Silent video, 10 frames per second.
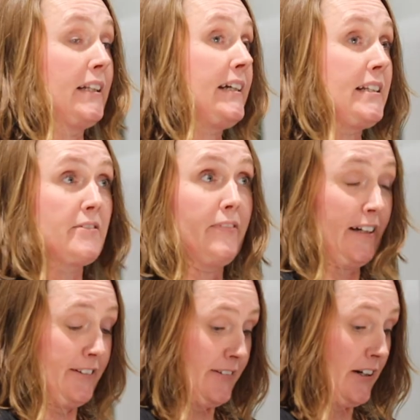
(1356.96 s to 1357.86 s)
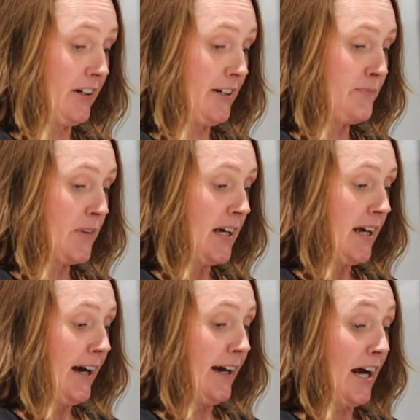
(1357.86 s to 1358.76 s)
Leeds via ferry.
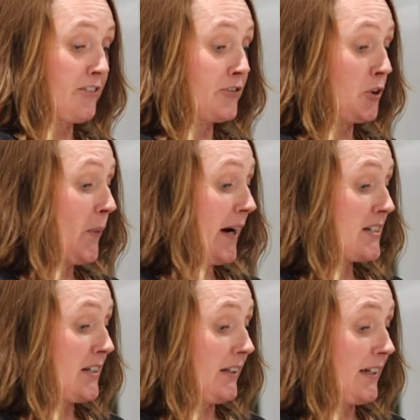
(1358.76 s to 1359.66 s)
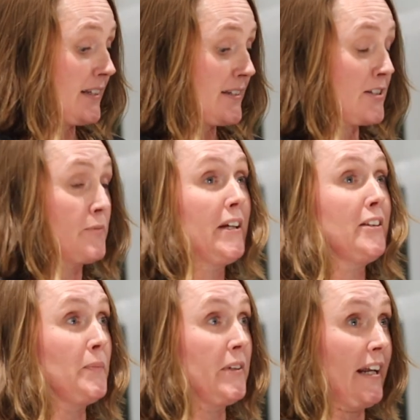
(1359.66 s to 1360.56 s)
And I flew back to Leeds to
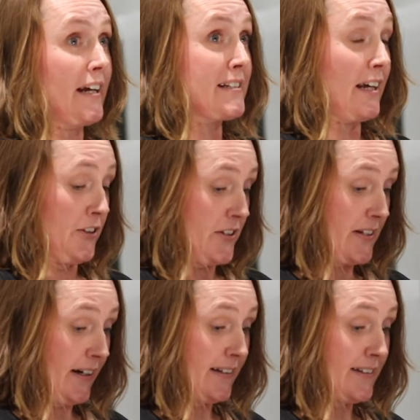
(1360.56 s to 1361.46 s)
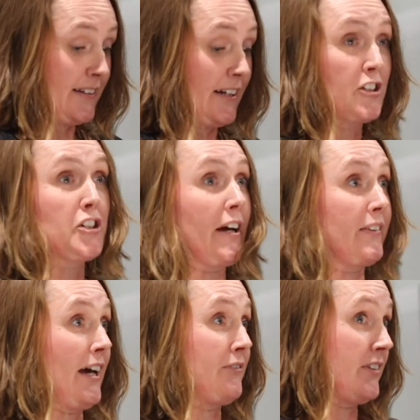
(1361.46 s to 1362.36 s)
meet them the next day on site and
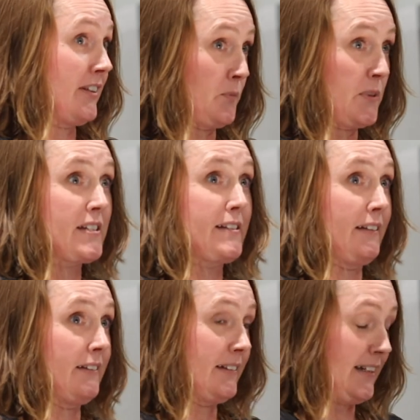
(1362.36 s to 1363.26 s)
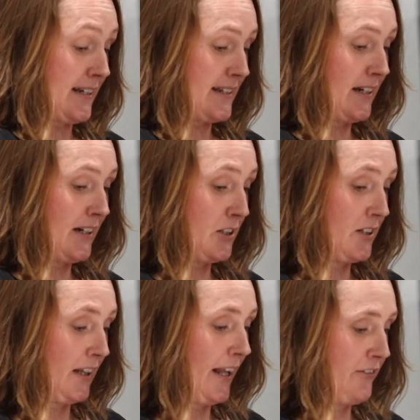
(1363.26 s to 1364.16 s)
check that everything was still as it
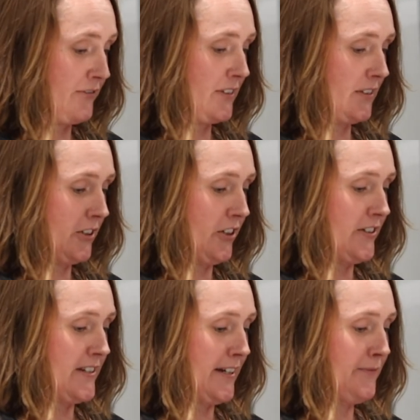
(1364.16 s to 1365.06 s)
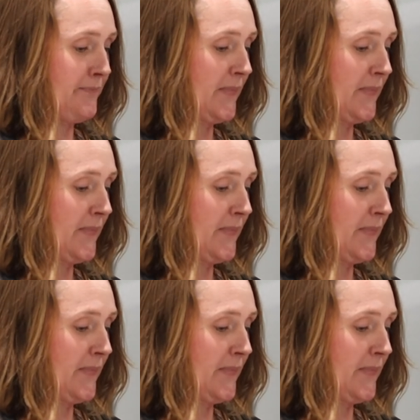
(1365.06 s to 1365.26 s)
had left Guernsey.